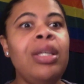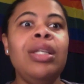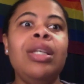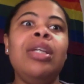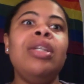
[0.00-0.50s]

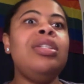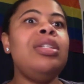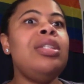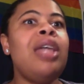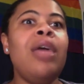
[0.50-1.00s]
again, she
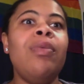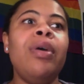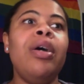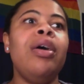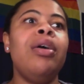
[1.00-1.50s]
stayed
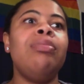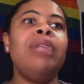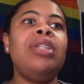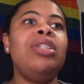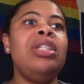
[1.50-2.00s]
with,
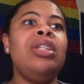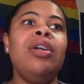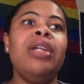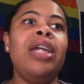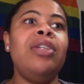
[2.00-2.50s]
that's just
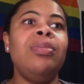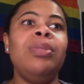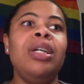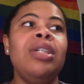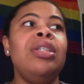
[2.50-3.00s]
her nature,
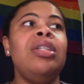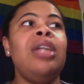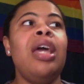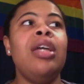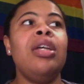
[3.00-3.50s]
because she
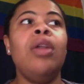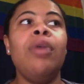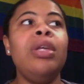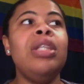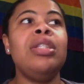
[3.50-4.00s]
stayed,
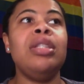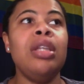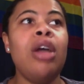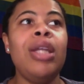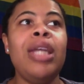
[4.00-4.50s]
Khloe
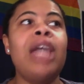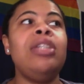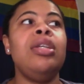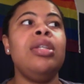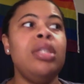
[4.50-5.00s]

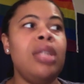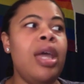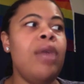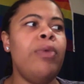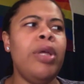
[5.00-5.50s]
Kardashian
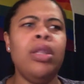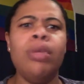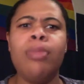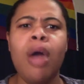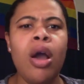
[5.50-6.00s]
stayed with
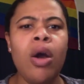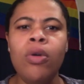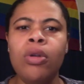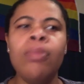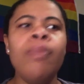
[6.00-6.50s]
Lamar Odom.